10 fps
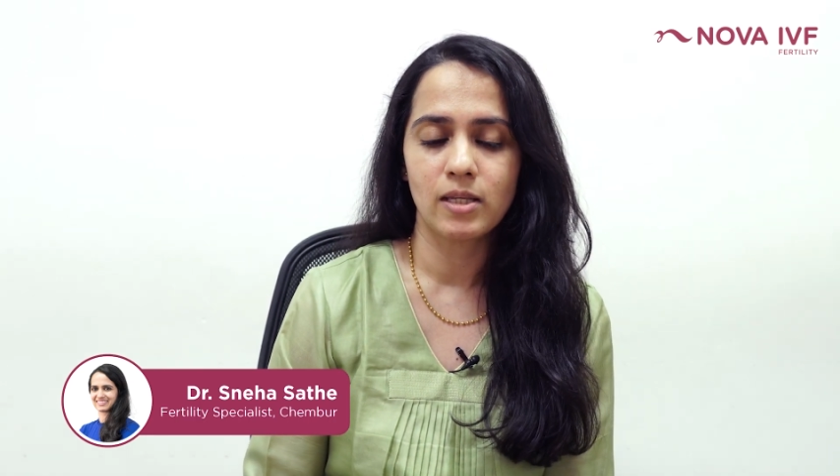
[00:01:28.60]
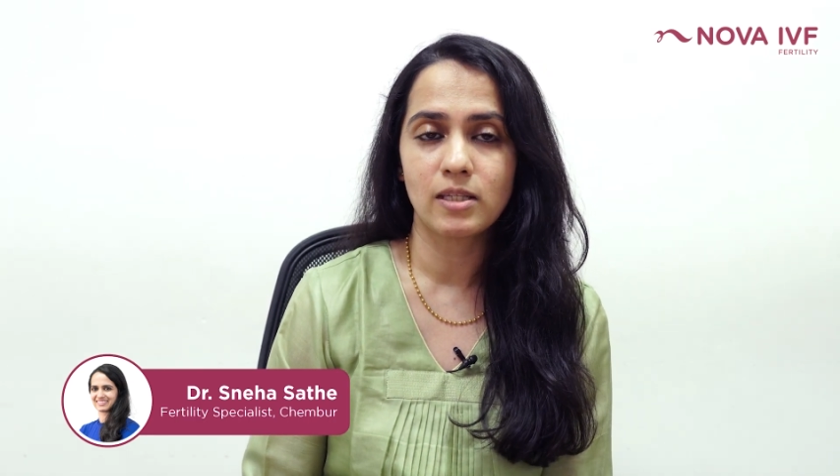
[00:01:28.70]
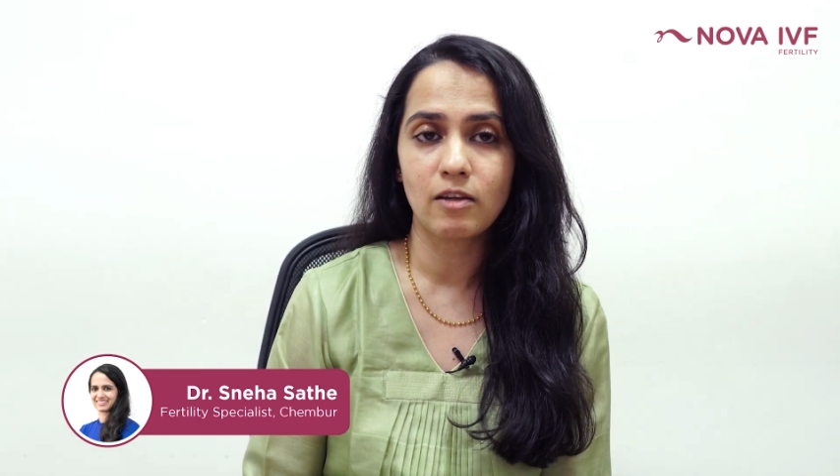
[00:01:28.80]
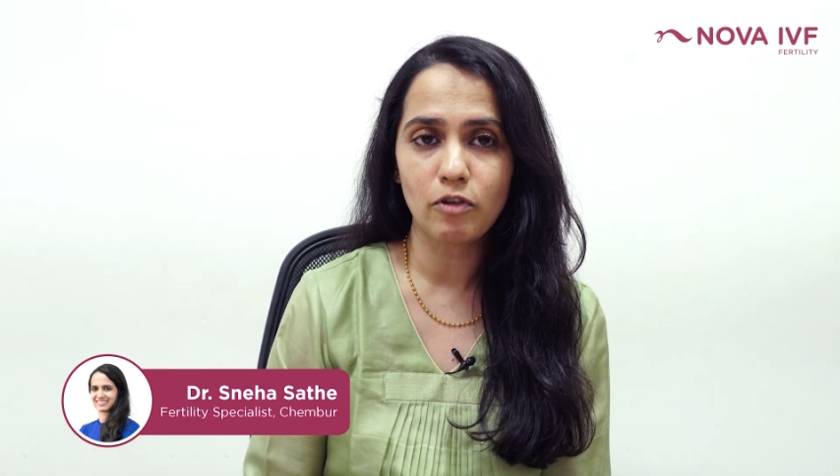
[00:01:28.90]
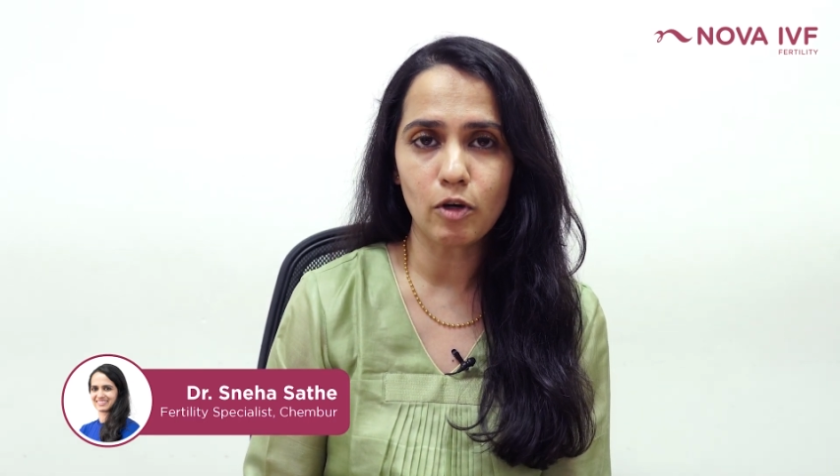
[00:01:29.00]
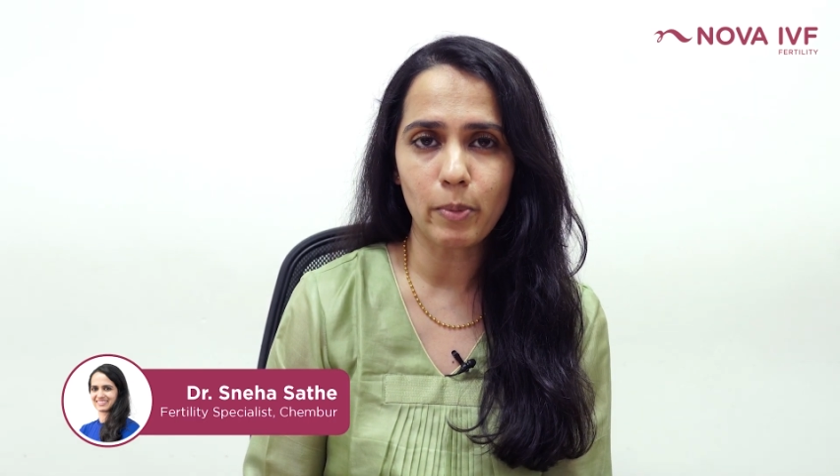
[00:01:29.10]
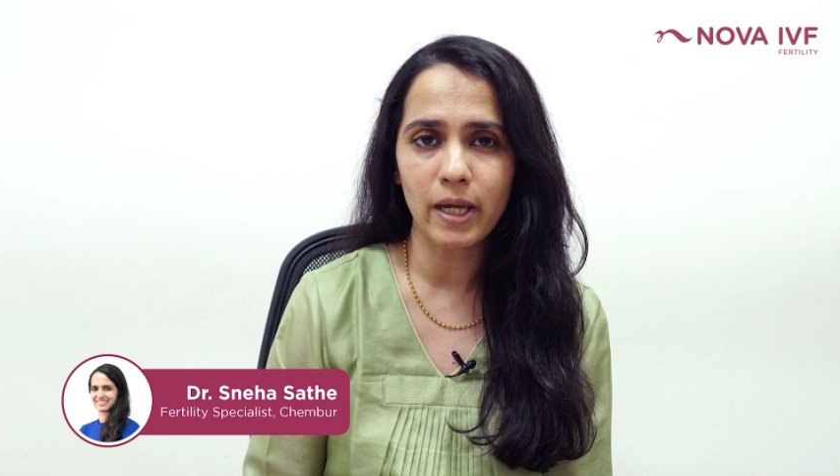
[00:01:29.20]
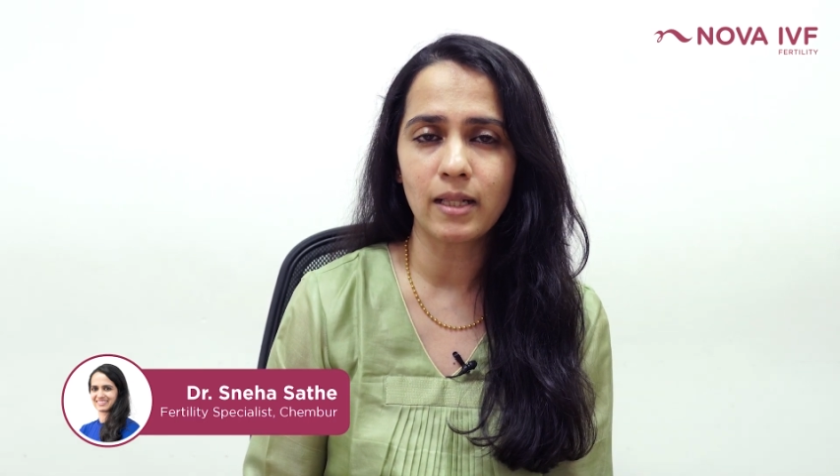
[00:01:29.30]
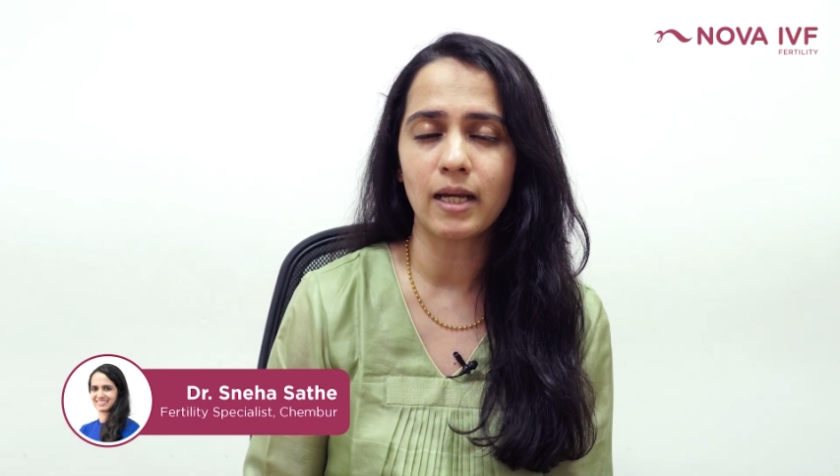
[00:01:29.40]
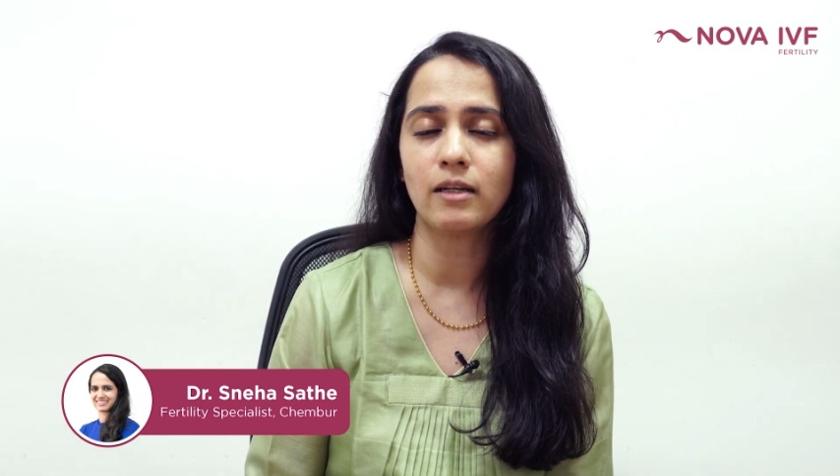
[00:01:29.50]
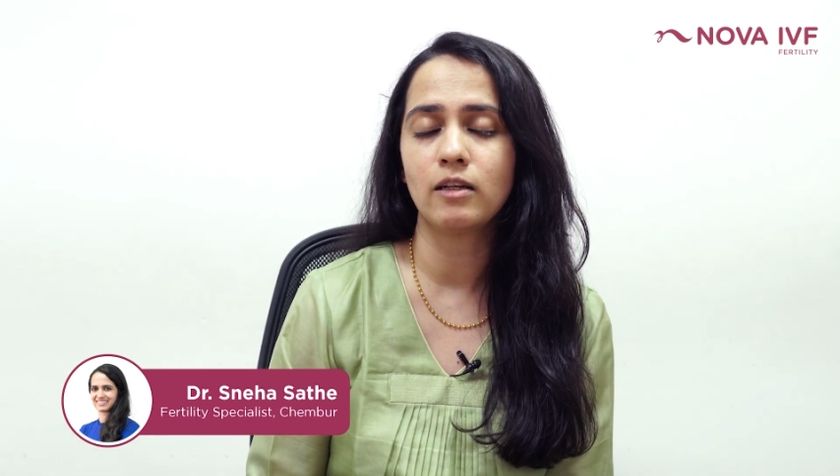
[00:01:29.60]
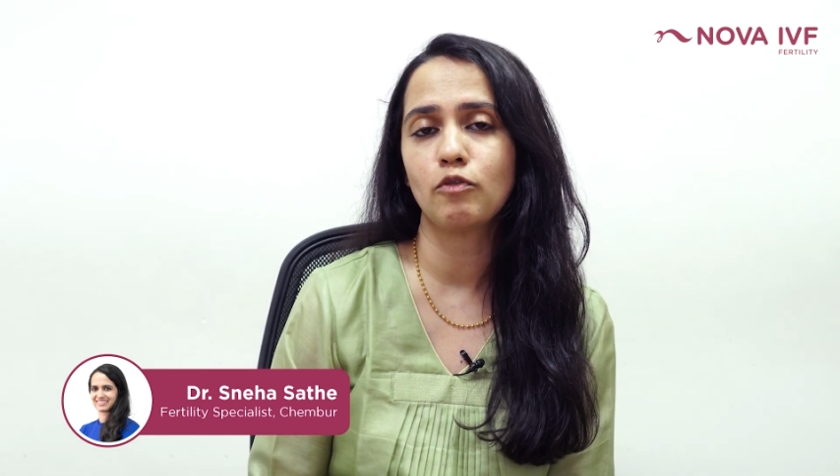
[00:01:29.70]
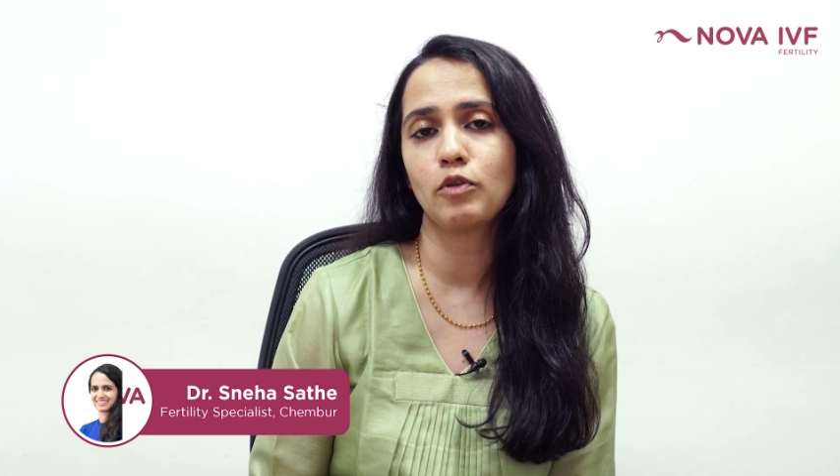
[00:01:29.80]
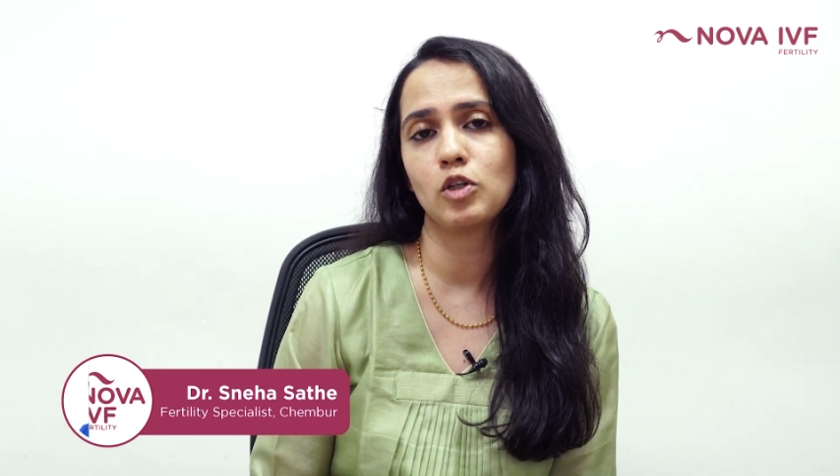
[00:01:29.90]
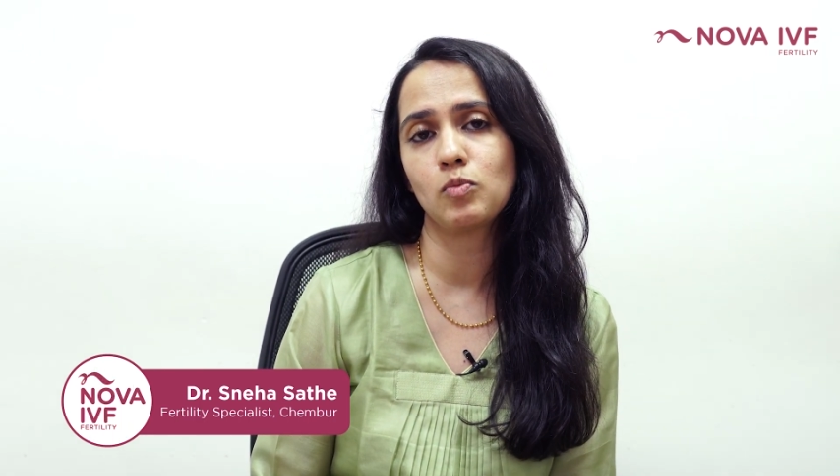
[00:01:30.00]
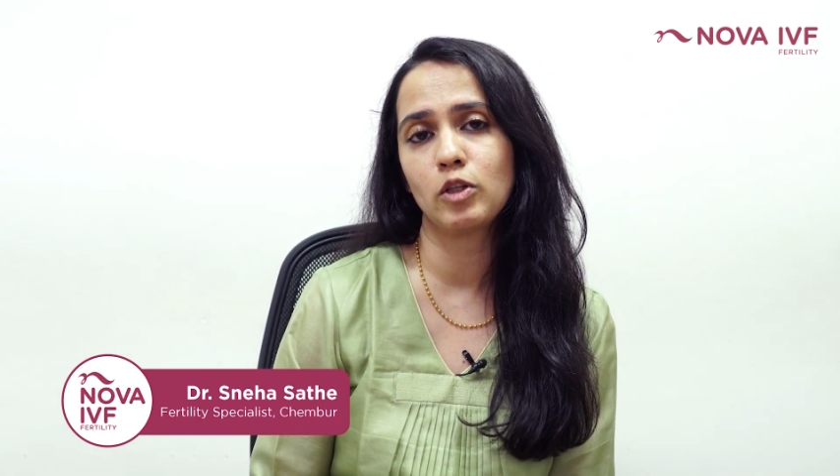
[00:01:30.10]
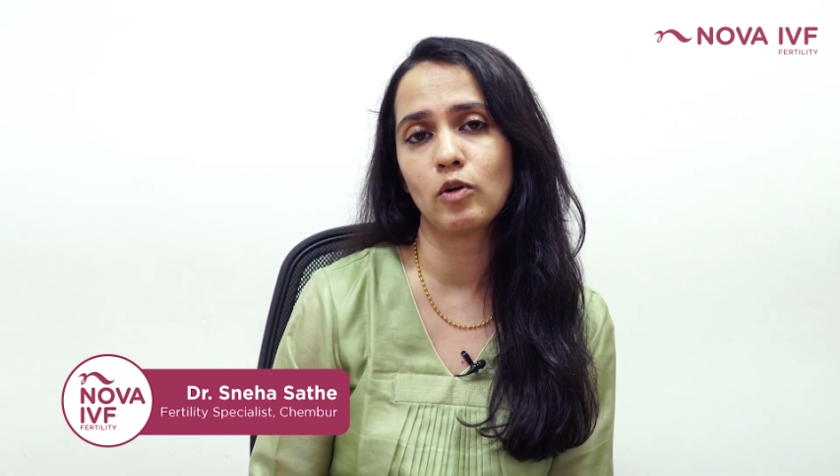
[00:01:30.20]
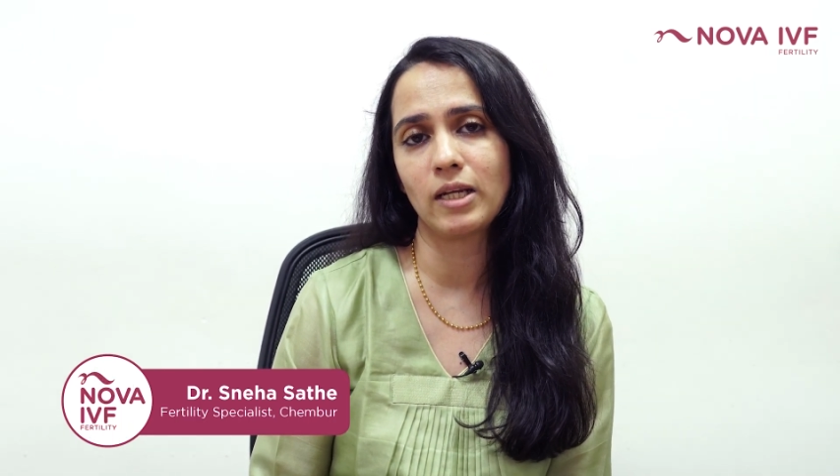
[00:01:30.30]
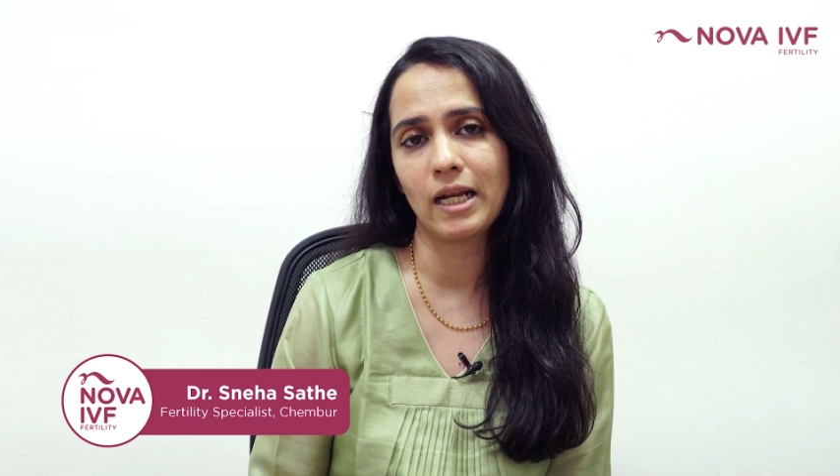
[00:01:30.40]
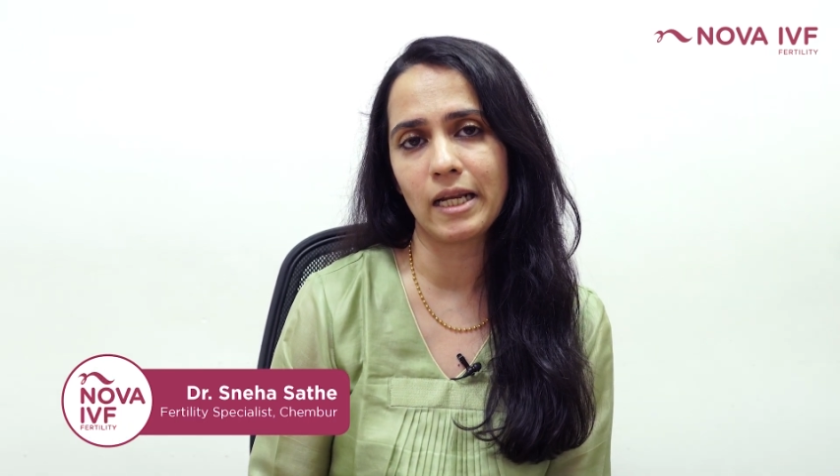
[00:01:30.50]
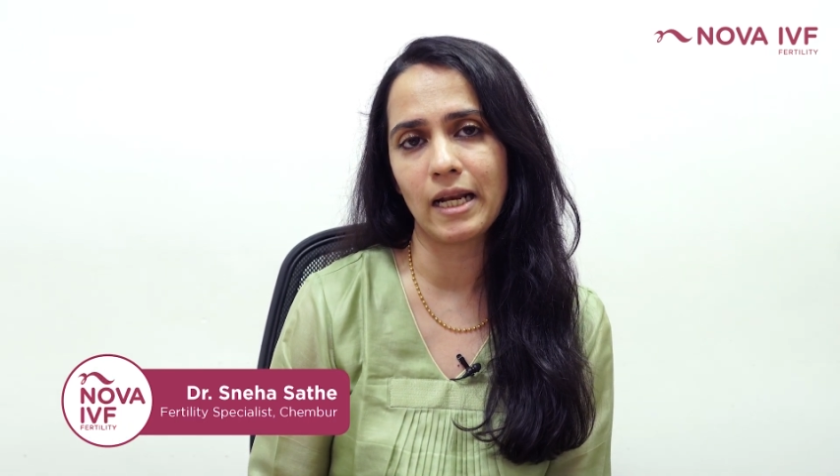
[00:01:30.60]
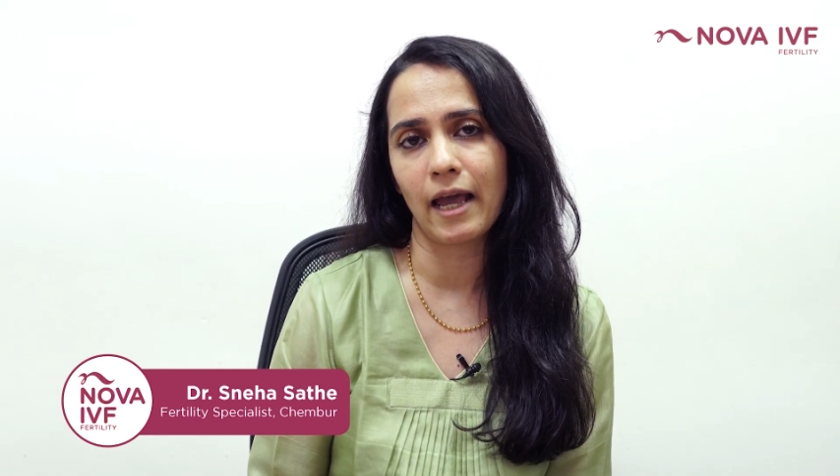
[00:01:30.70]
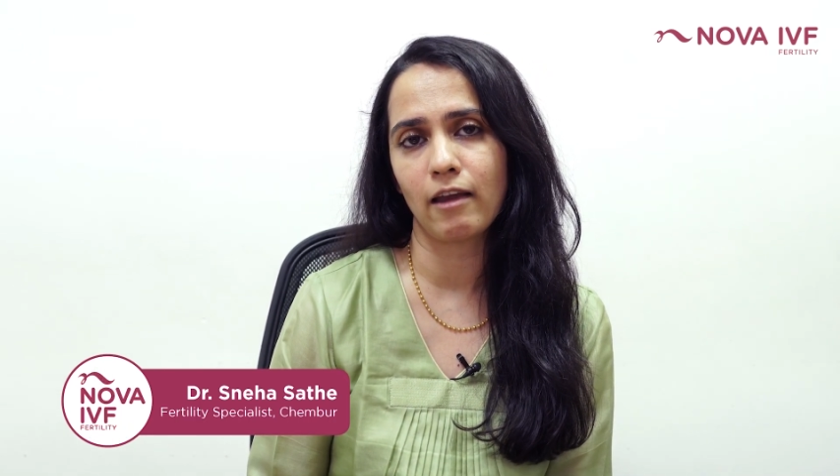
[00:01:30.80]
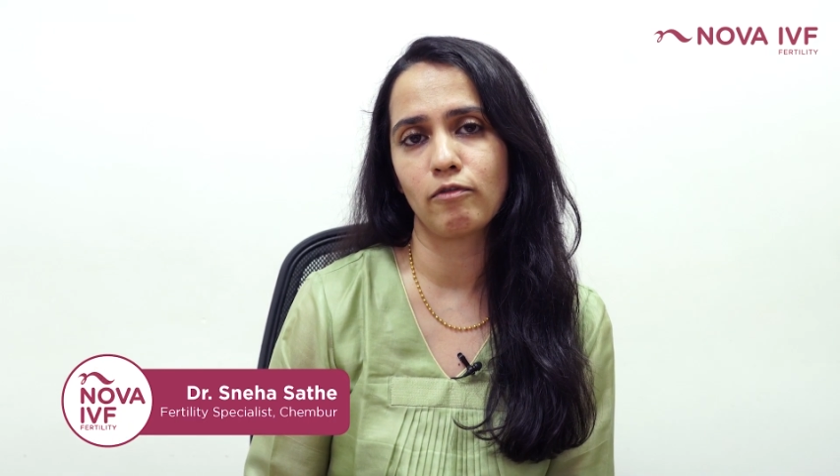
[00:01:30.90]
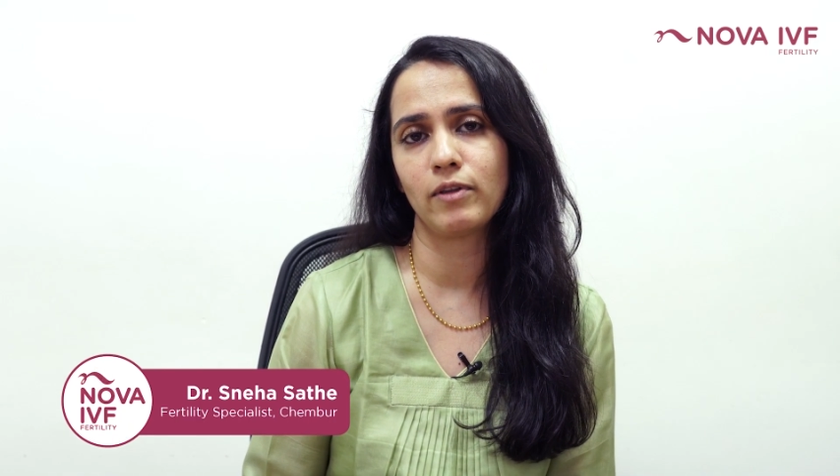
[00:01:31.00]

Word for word: severe pain that interferes with your daily life